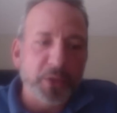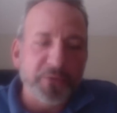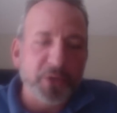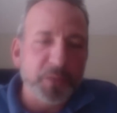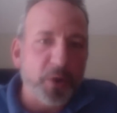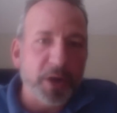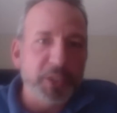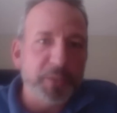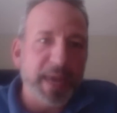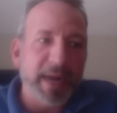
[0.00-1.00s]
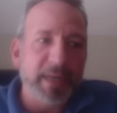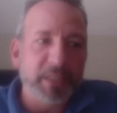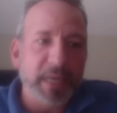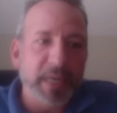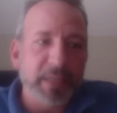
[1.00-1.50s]
the first point on Japan
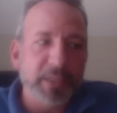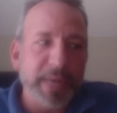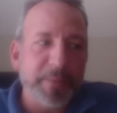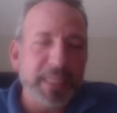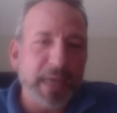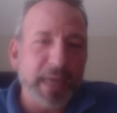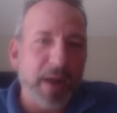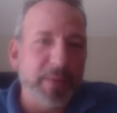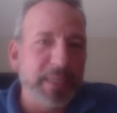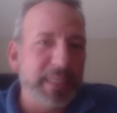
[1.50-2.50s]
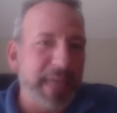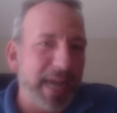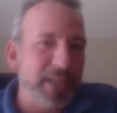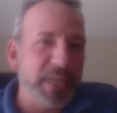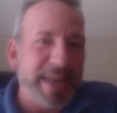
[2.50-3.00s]
is that the Japanese economy is
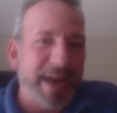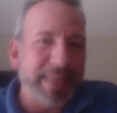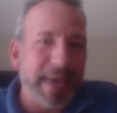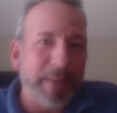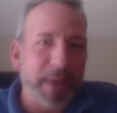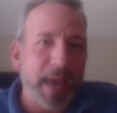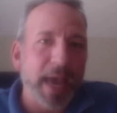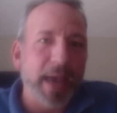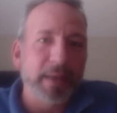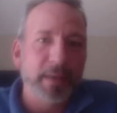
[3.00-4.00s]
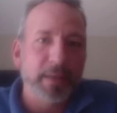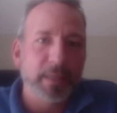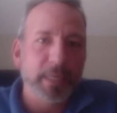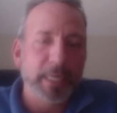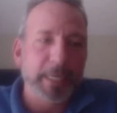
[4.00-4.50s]
actually not that bad.
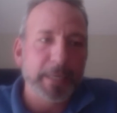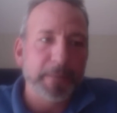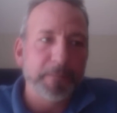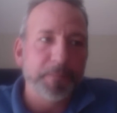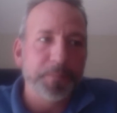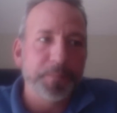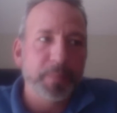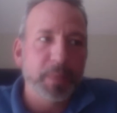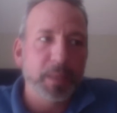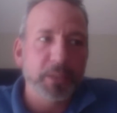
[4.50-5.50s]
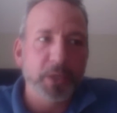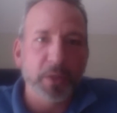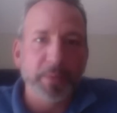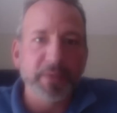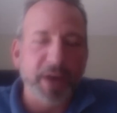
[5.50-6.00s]
So
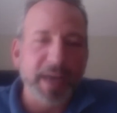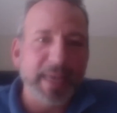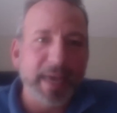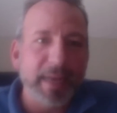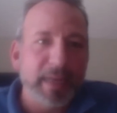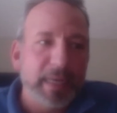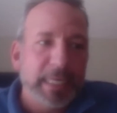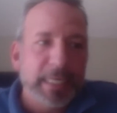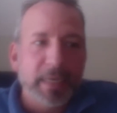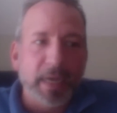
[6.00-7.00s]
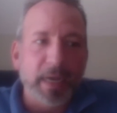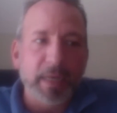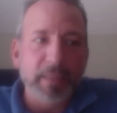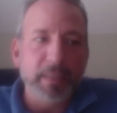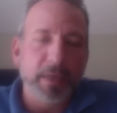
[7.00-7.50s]
let me define that.
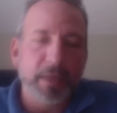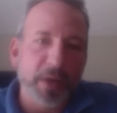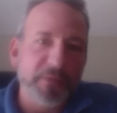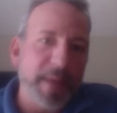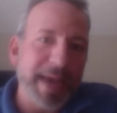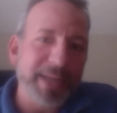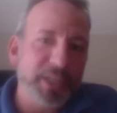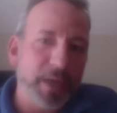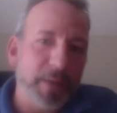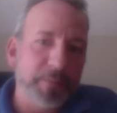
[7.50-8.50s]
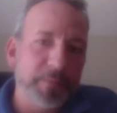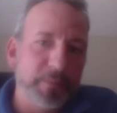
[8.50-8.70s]
If you match up